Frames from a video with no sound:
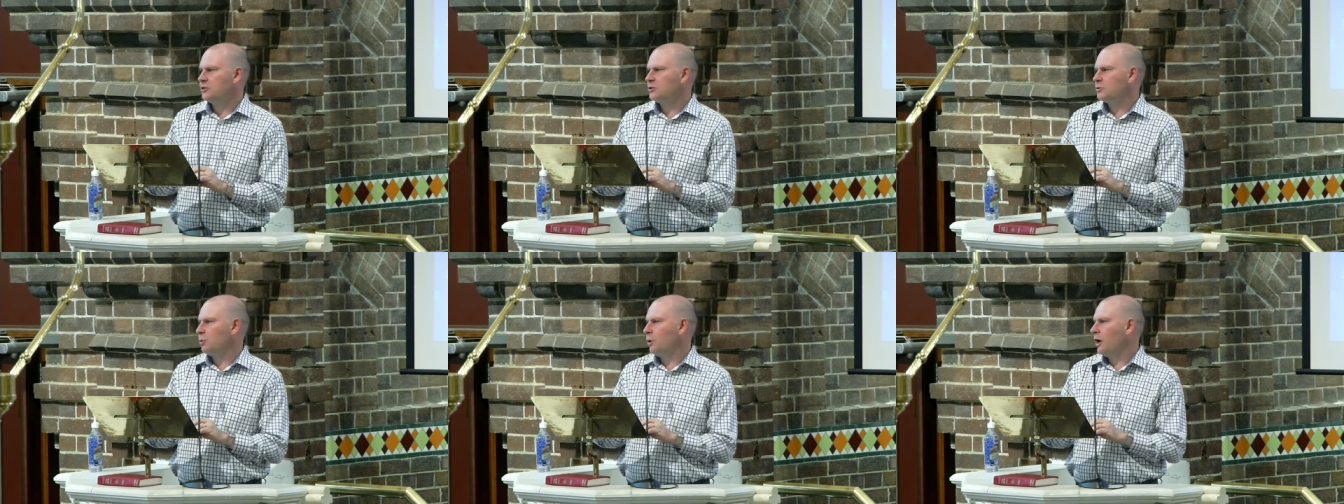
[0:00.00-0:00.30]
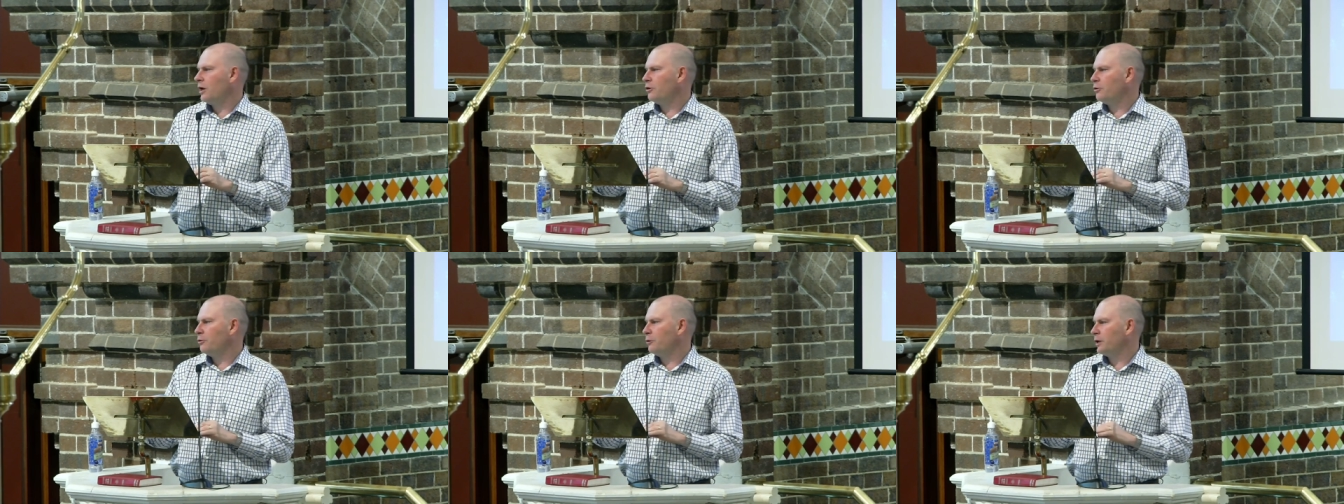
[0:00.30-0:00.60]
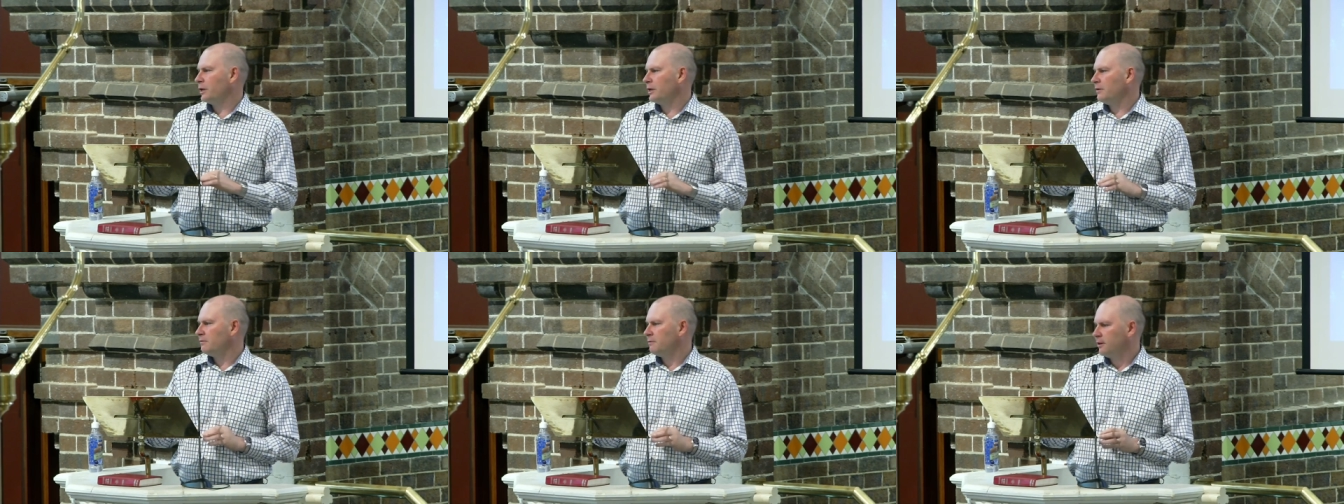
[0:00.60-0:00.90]
wondering
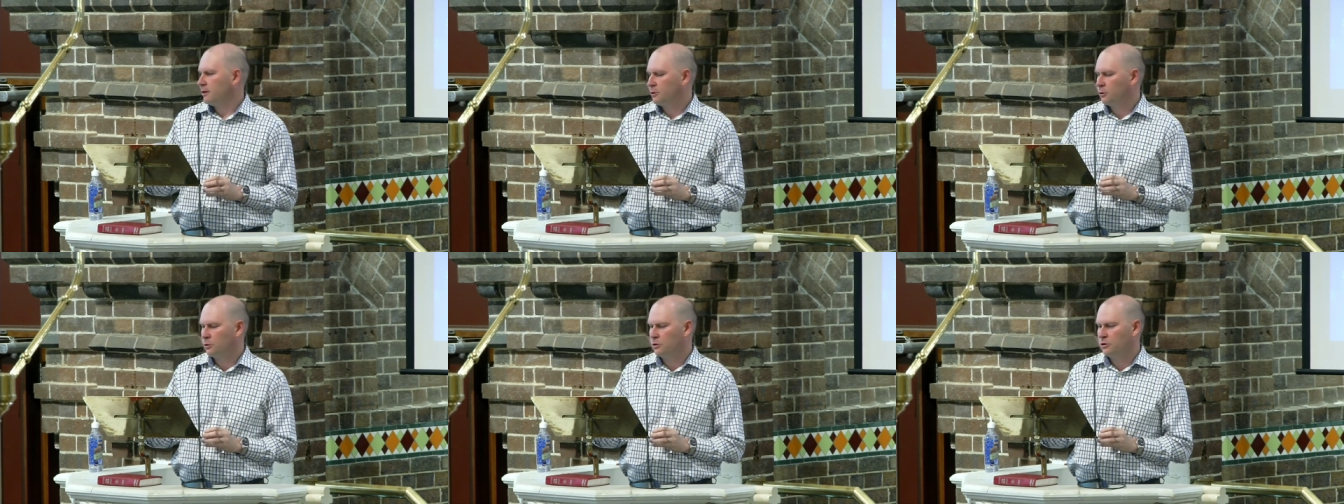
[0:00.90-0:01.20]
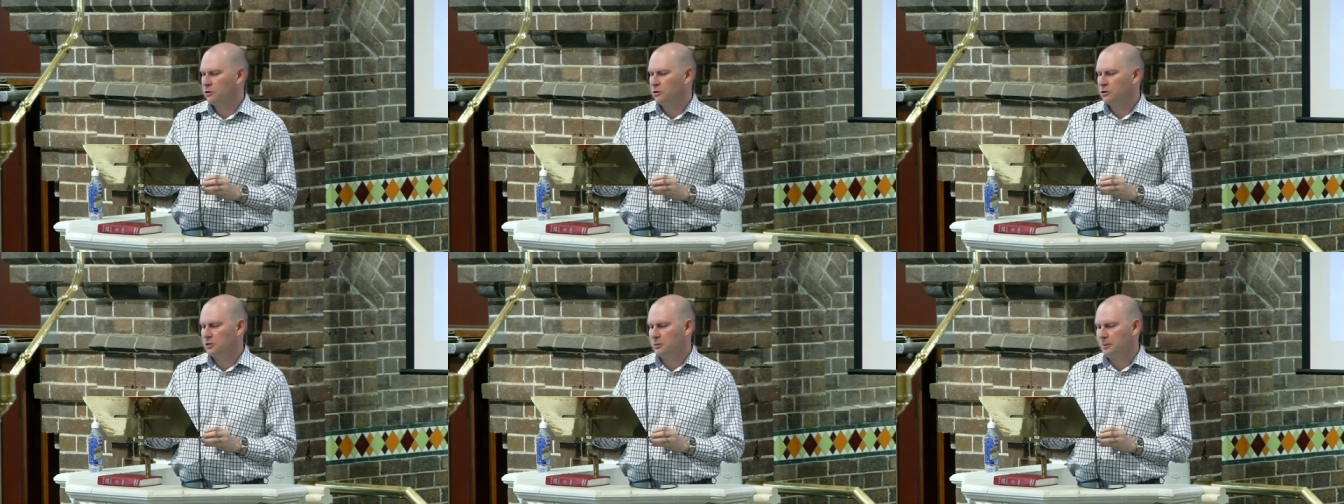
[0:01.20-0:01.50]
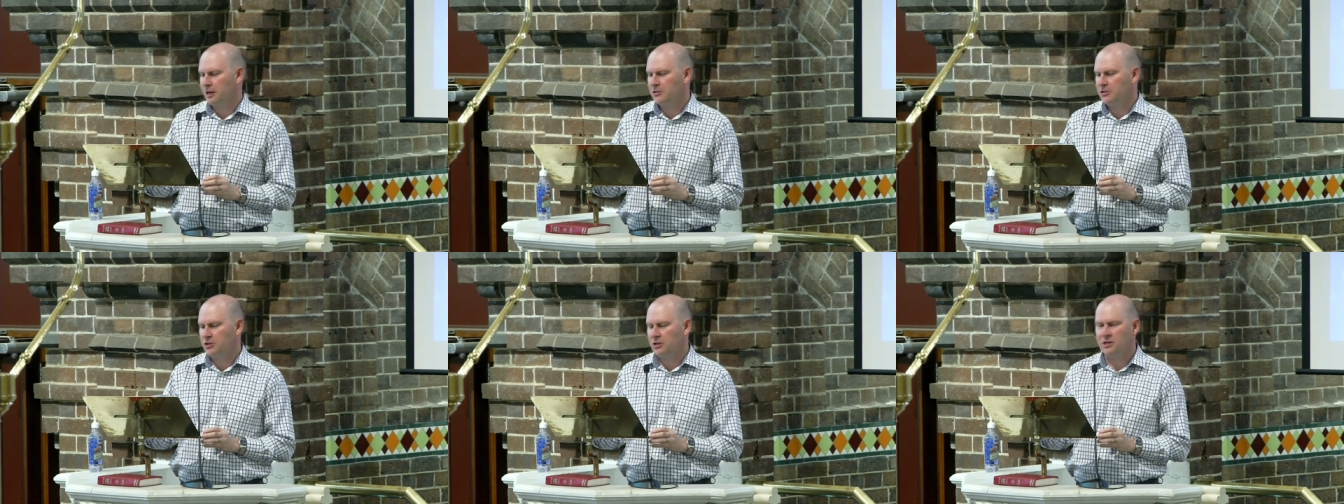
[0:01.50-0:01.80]
if the good news
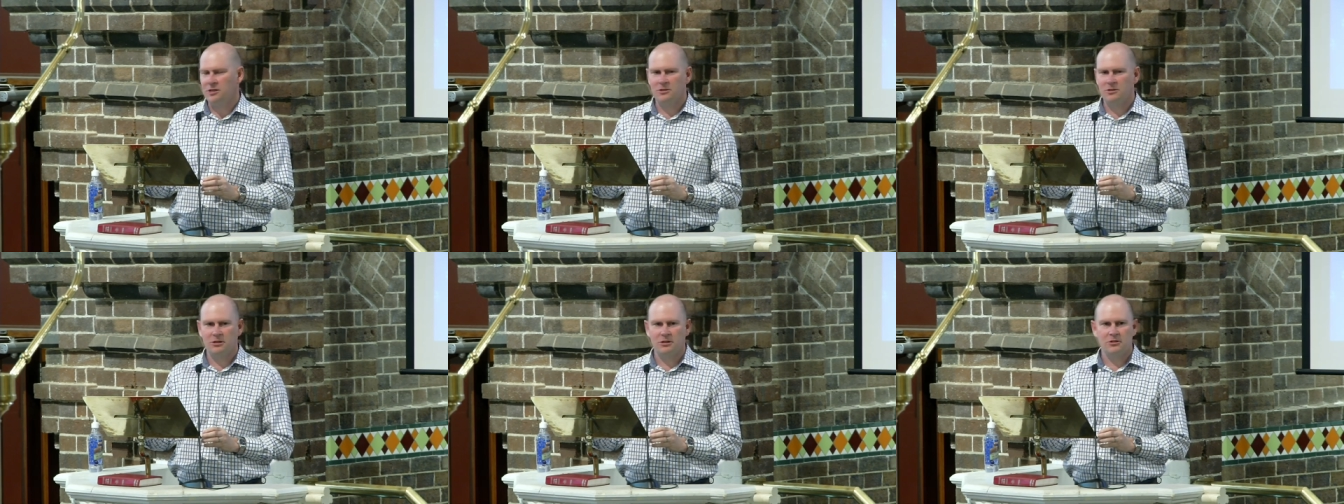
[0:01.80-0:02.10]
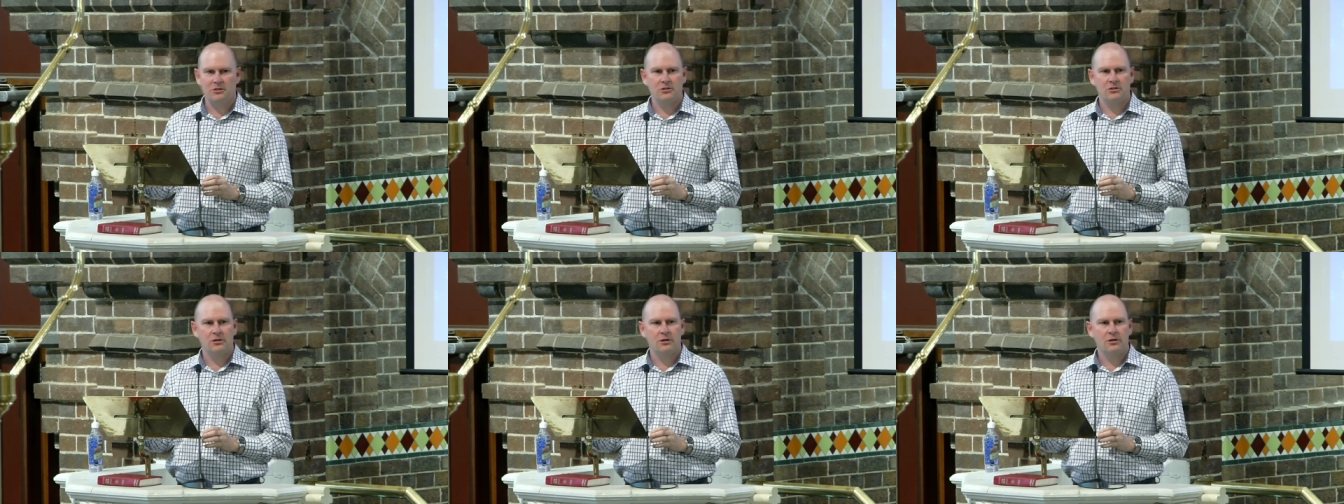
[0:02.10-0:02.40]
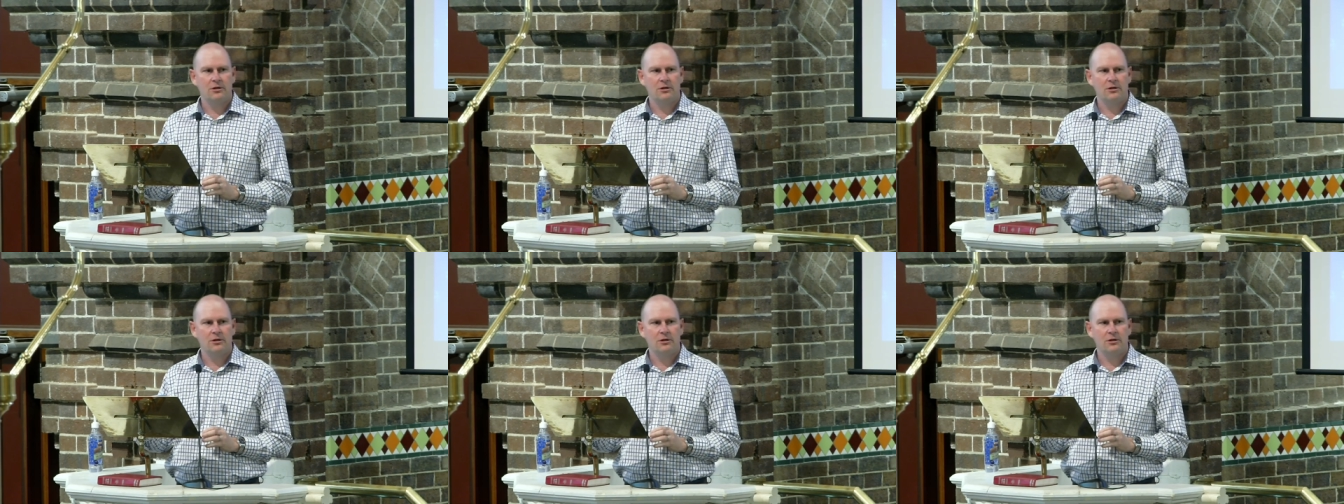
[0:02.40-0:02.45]
about Jesus